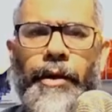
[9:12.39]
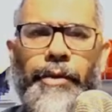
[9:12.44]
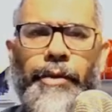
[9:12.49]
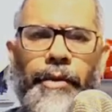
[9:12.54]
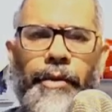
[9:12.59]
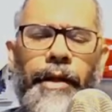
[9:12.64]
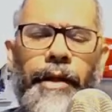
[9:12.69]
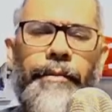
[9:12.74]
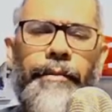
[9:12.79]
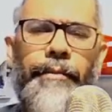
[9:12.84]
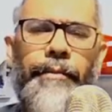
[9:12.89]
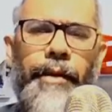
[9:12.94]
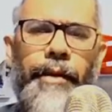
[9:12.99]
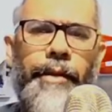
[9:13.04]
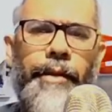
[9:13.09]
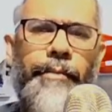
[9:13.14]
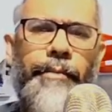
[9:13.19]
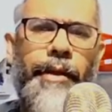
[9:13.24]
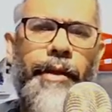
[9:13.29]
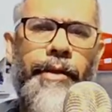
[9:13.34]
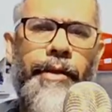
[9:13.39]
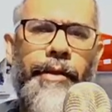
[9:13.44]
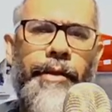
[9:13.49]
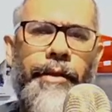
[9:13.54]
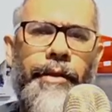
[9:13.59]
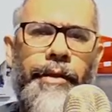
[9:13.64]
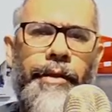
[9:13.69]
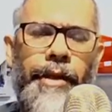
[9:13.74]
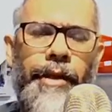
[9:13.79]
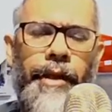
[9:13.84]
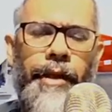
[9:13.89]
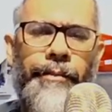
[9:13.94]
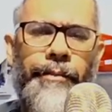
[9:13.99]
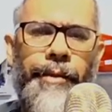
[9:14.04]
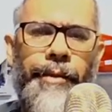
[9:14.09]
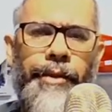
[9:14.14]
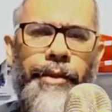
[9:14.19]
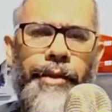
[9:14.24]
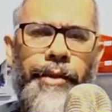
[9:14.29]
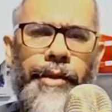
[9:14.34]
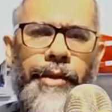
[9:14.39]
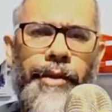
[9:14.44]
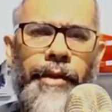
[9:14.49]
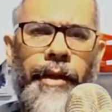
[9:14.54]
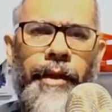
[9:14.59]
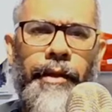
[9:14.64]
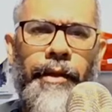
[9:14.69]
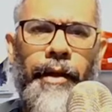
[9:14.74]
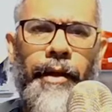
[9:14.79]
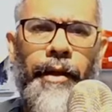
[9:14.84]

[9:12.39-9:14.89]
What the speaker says: So that what it means in the second picture is that